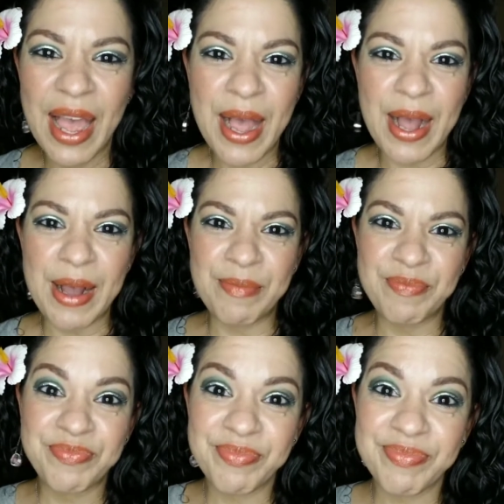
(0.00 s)
Um,
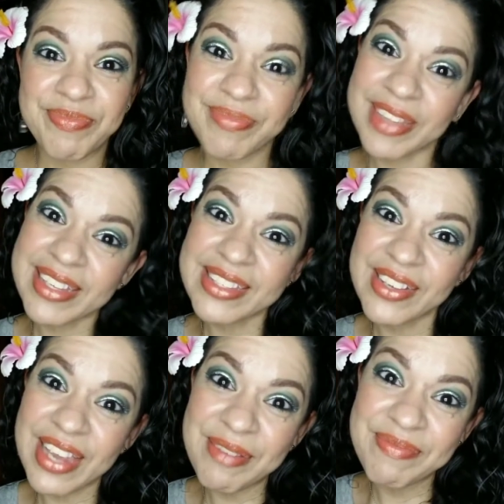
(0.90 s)
so,
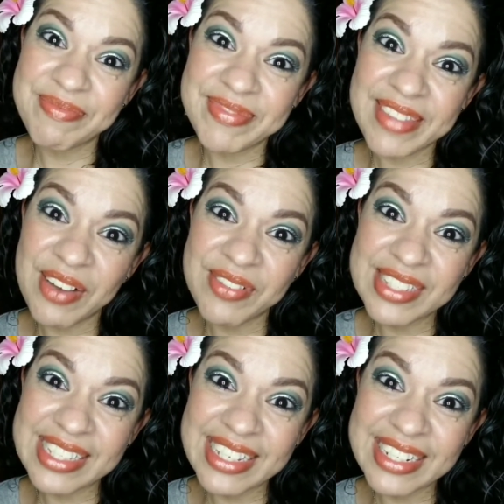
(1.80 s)
yeah, that
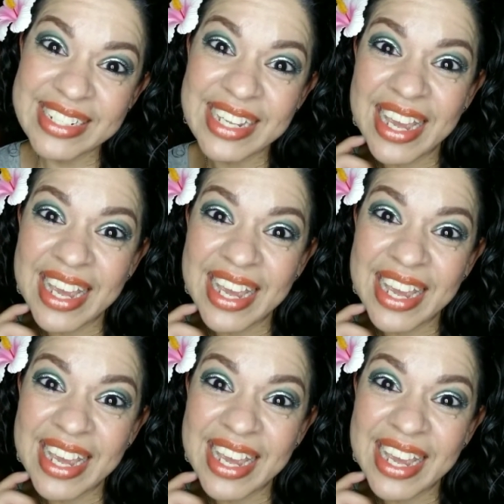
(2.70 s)
was it.